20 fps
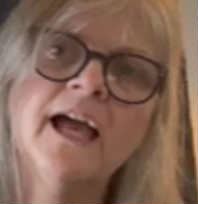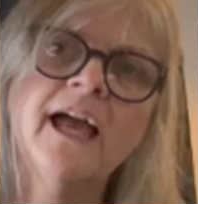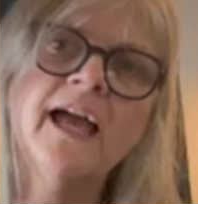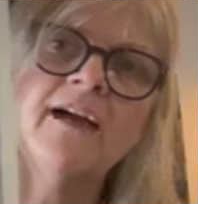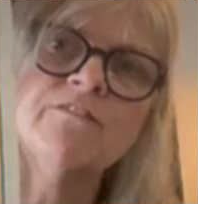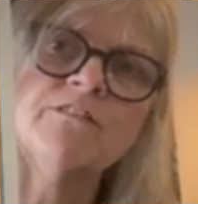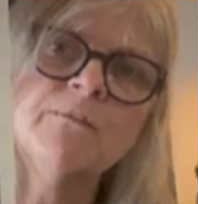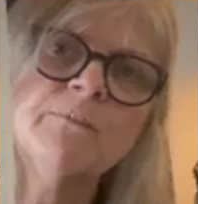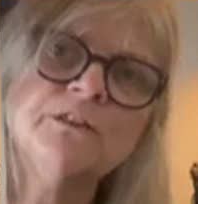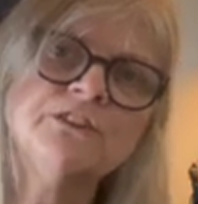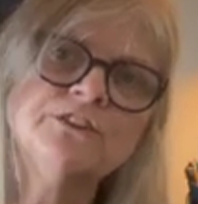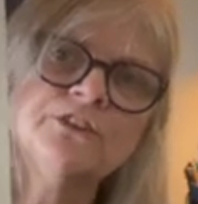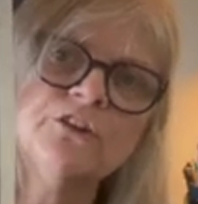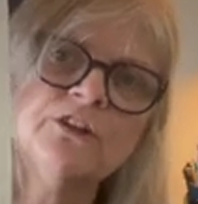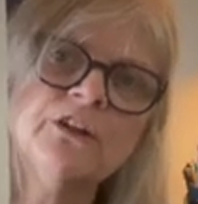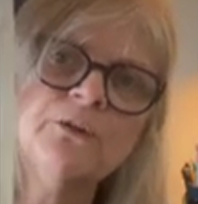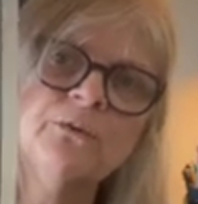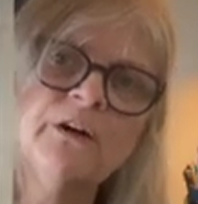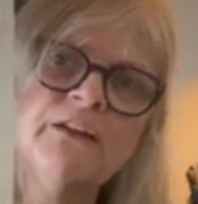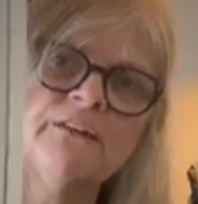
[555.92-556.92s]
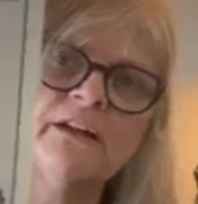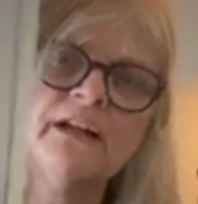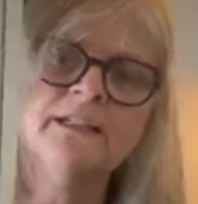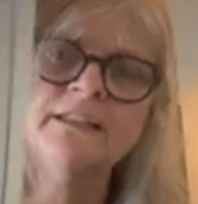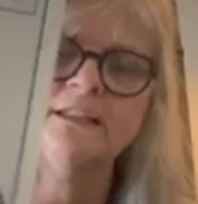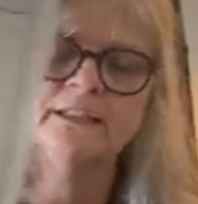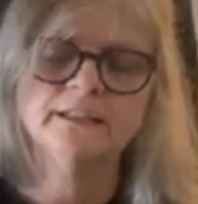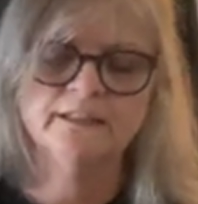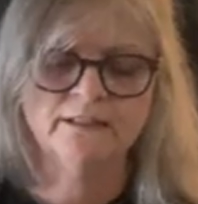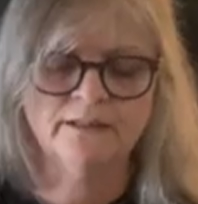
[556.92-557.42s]
have the Missouri one that I
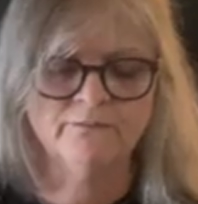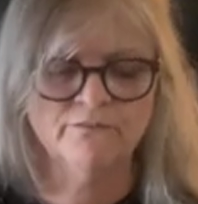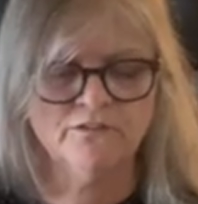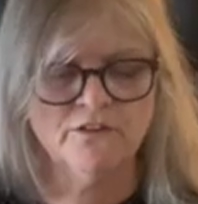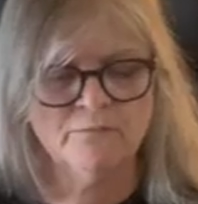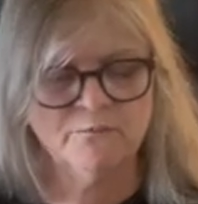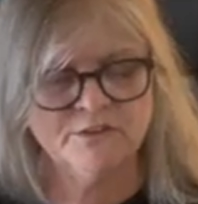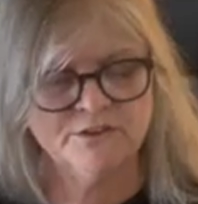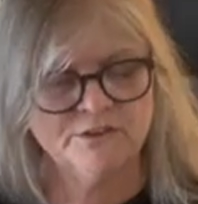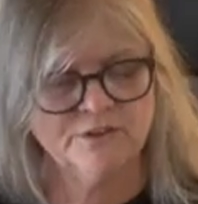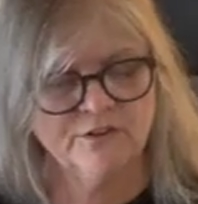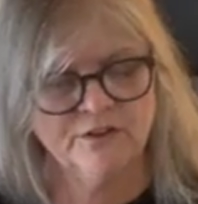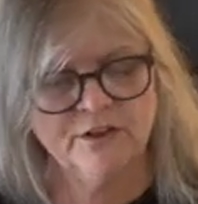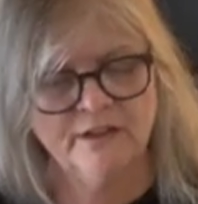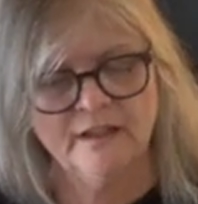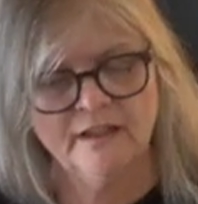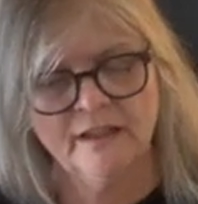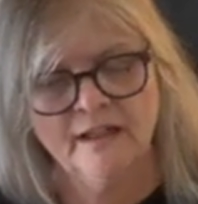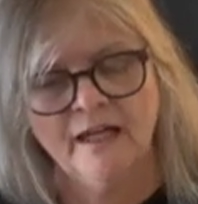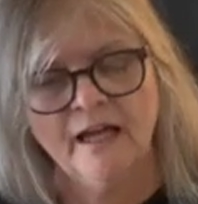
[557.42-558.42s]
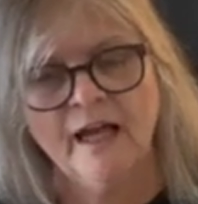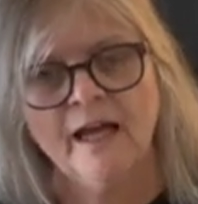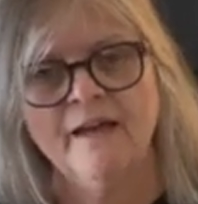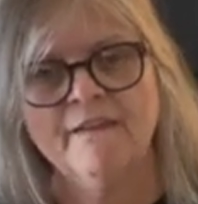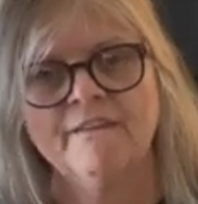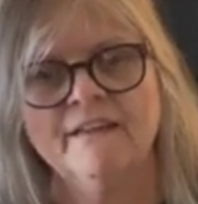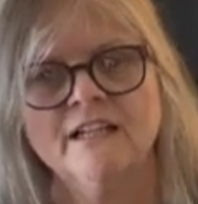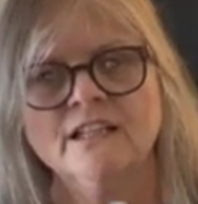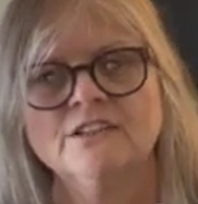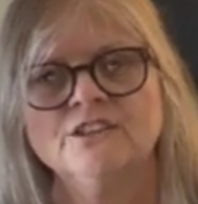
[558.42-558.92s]
did, I'm from Missouri,
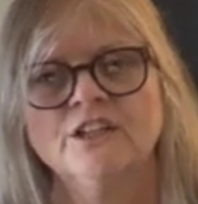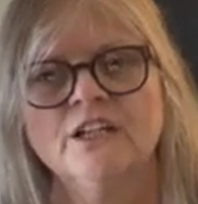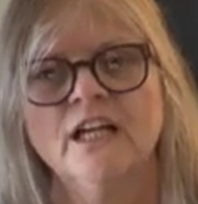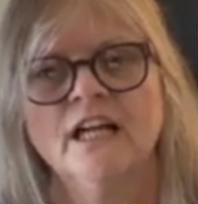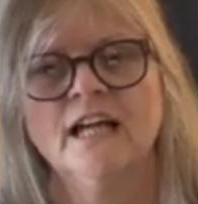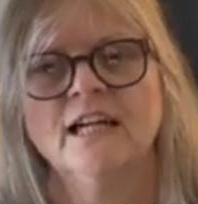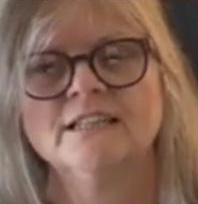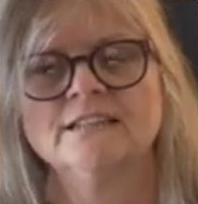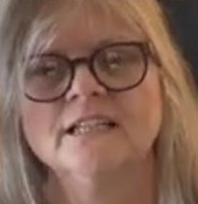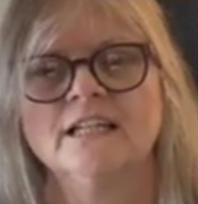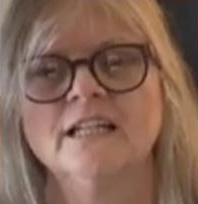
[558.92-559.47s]
and then she has an